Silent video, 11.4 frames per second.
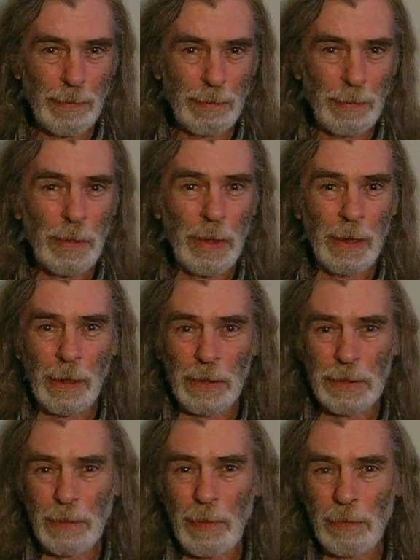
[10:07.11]
But there are
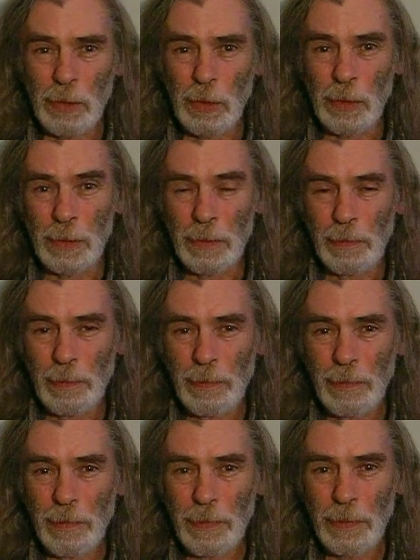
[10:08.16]
some of you
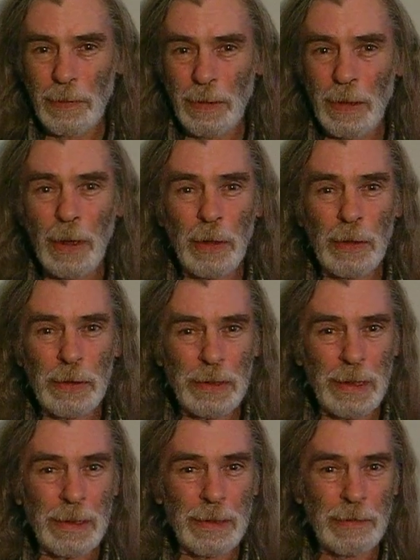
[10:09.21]
that are going to
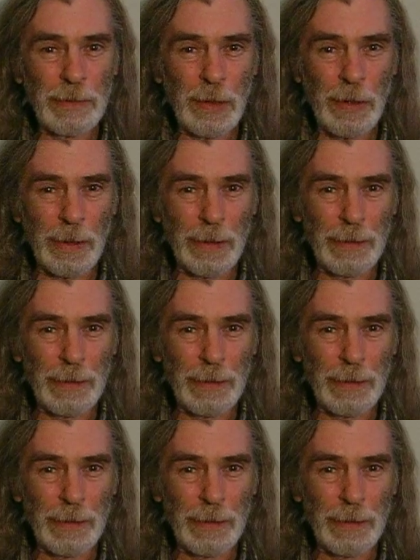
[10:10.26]
take it further.